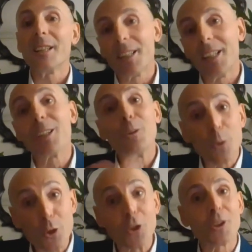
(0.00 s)
the
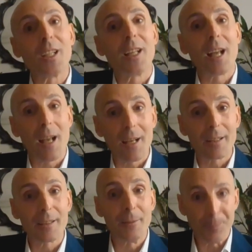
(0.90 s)
inclusion
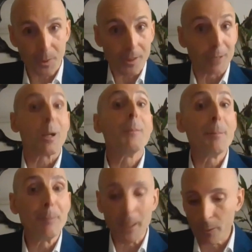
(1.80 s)
had the
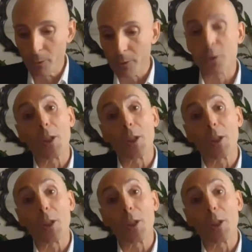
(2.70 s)
renminbi also.